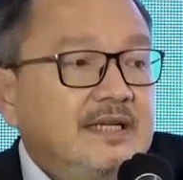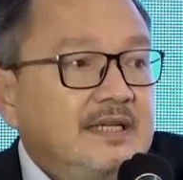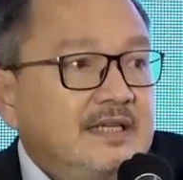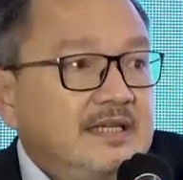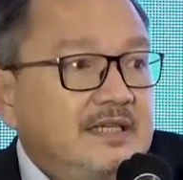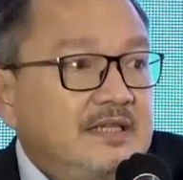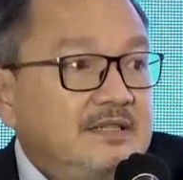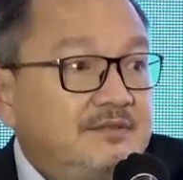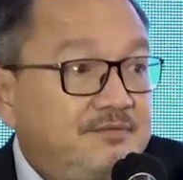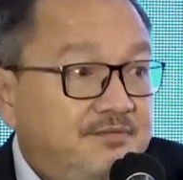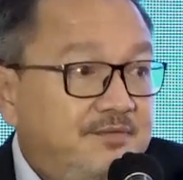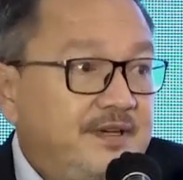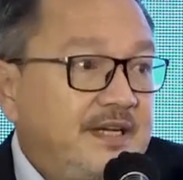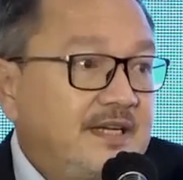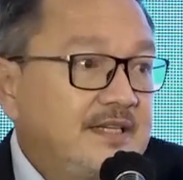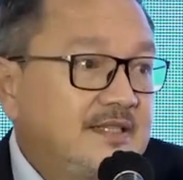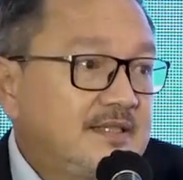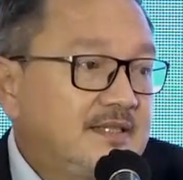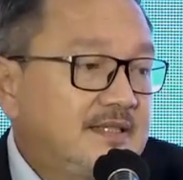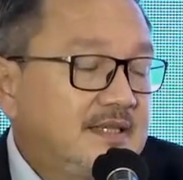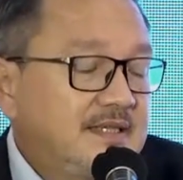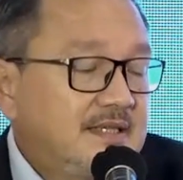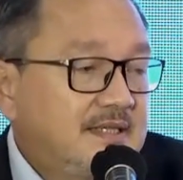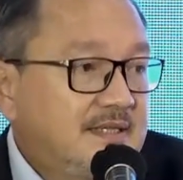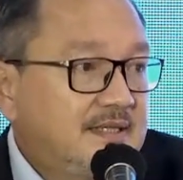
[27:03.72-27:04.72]
In
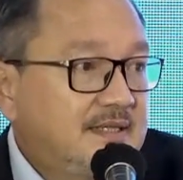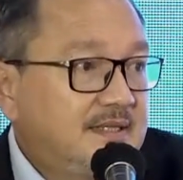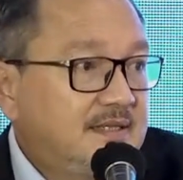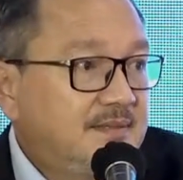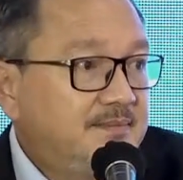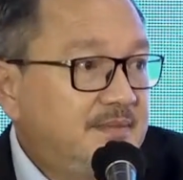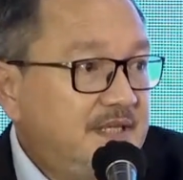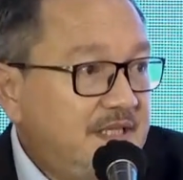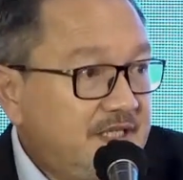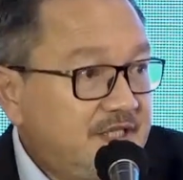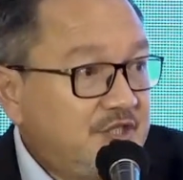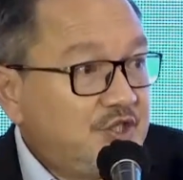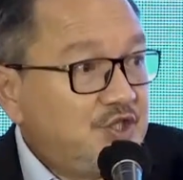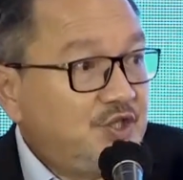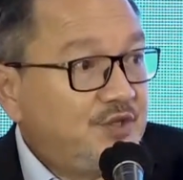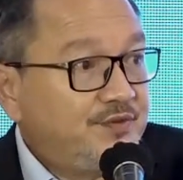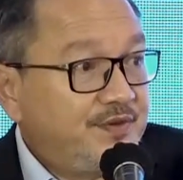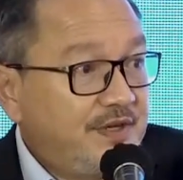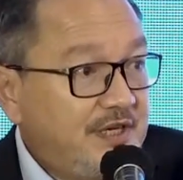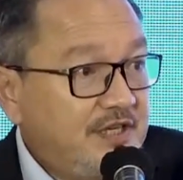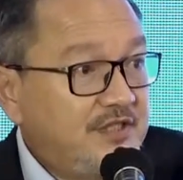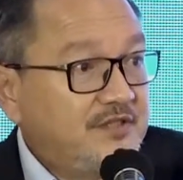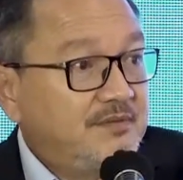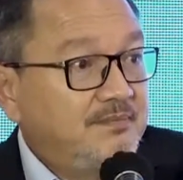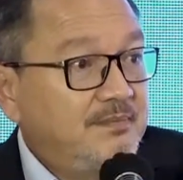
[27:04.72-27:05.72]
fact, the Ministry of
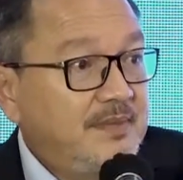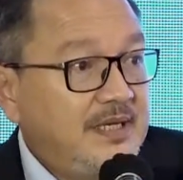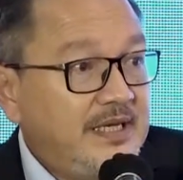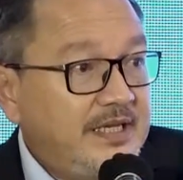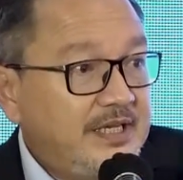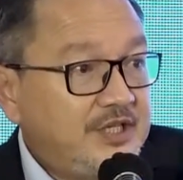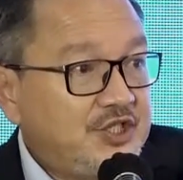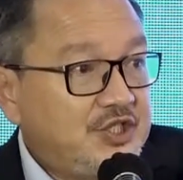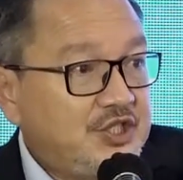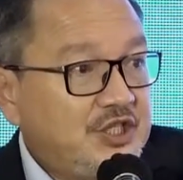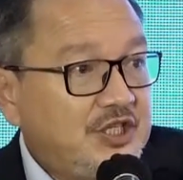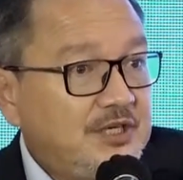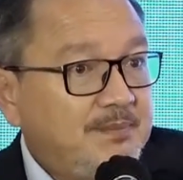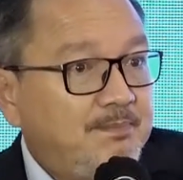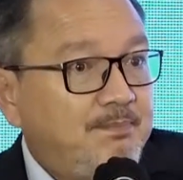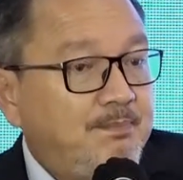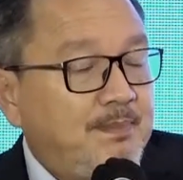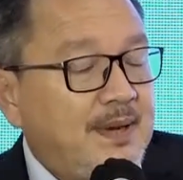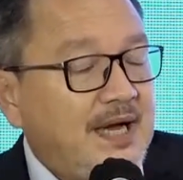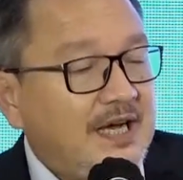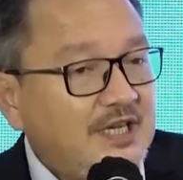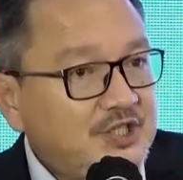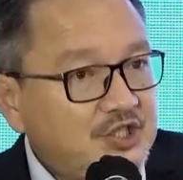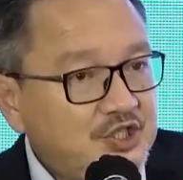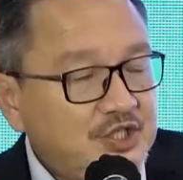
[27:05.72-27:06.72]
Health Malaysia
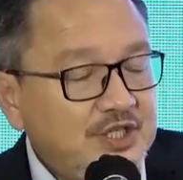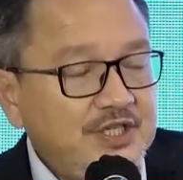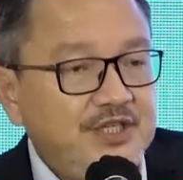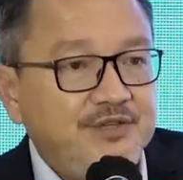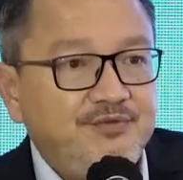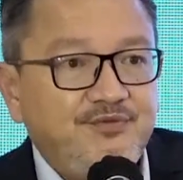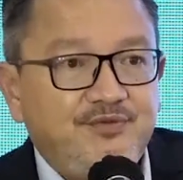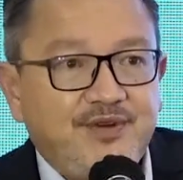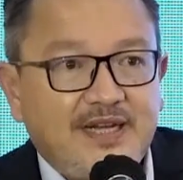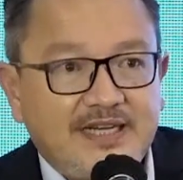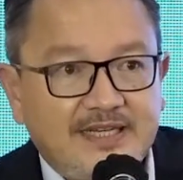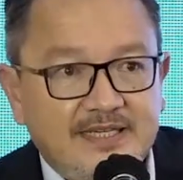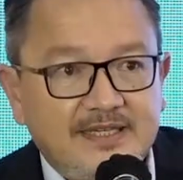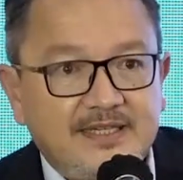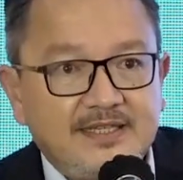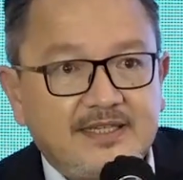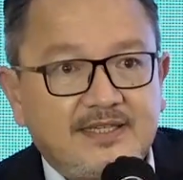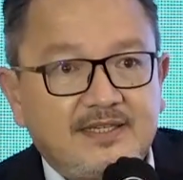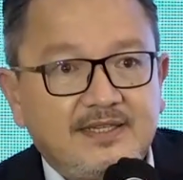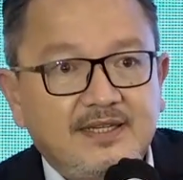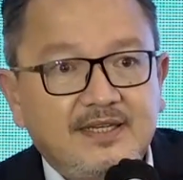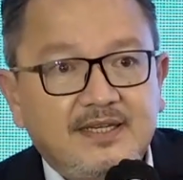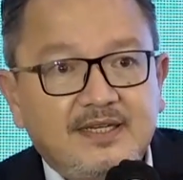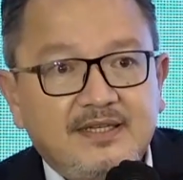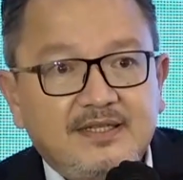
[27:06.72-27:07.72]
partially funded
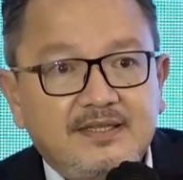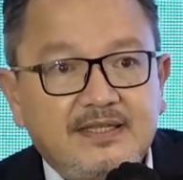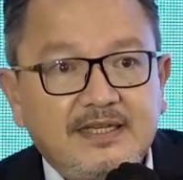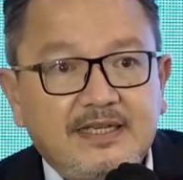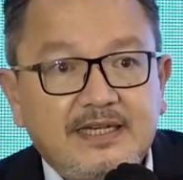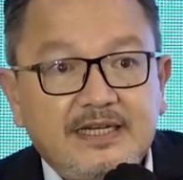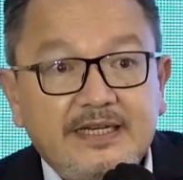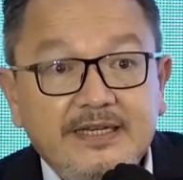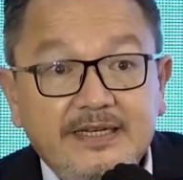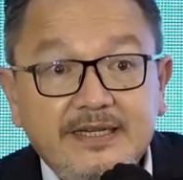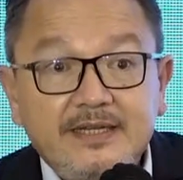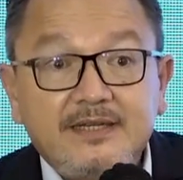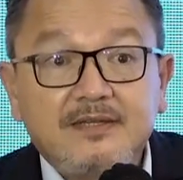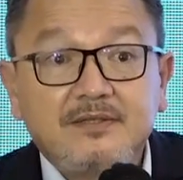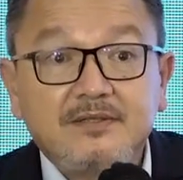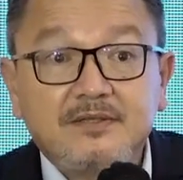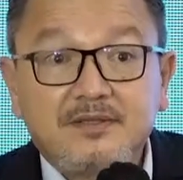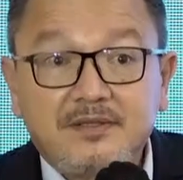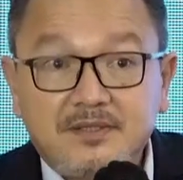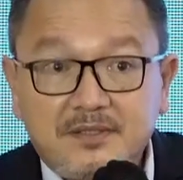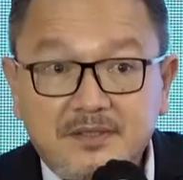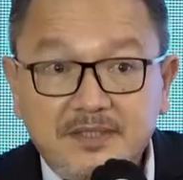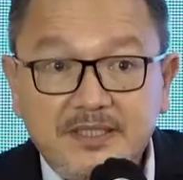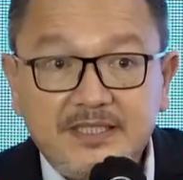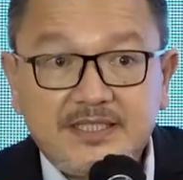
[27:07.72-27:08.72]
the clinical
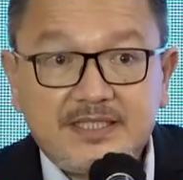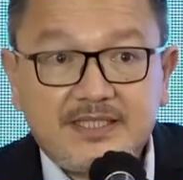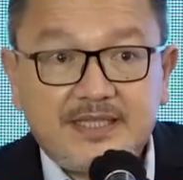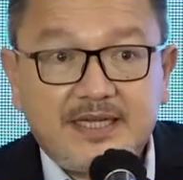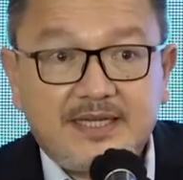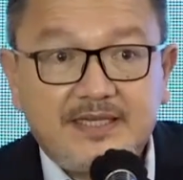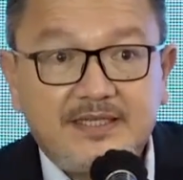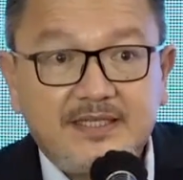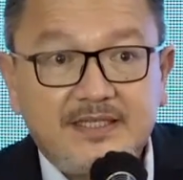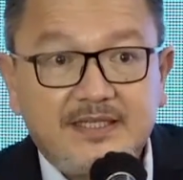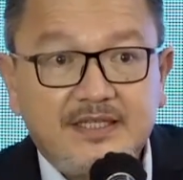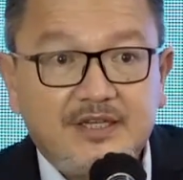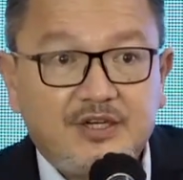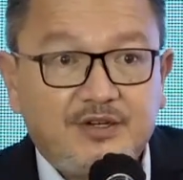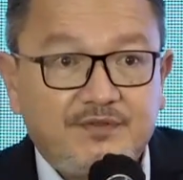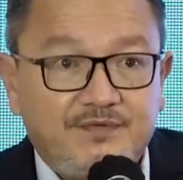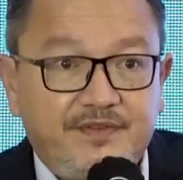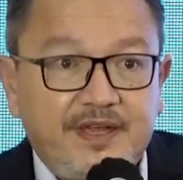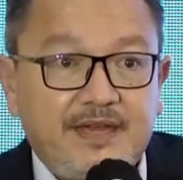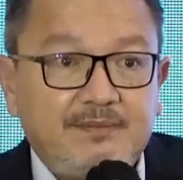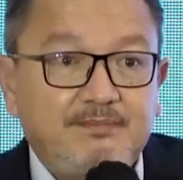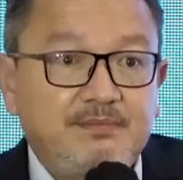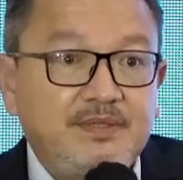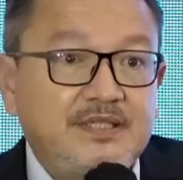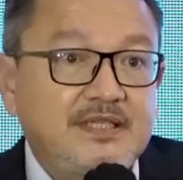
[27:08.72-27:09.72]
3 study of
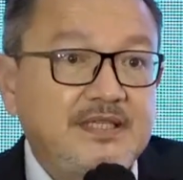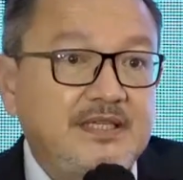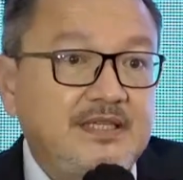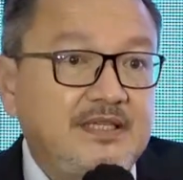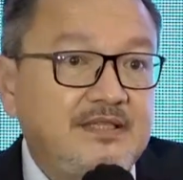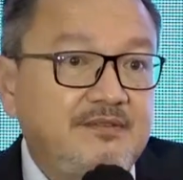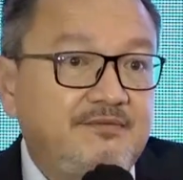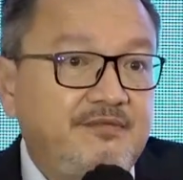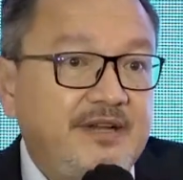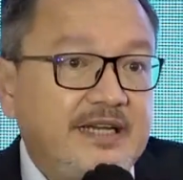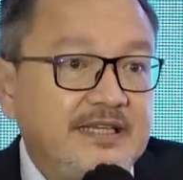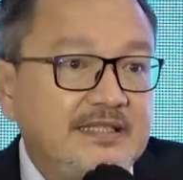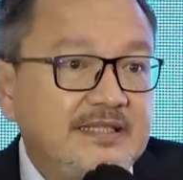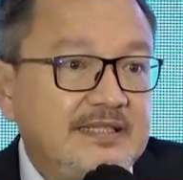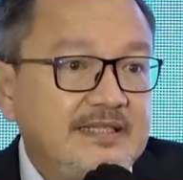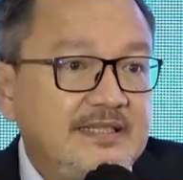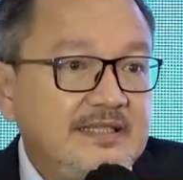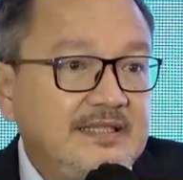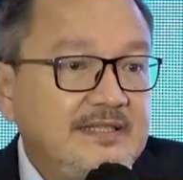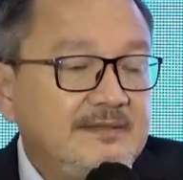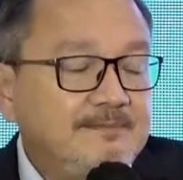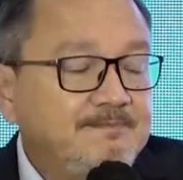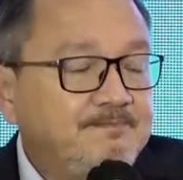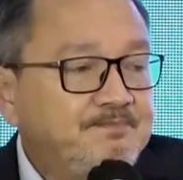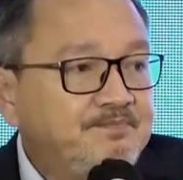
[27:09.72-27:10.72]
that particular
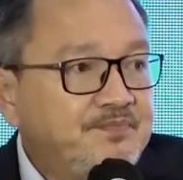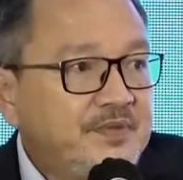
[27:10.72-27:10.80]
vaccine.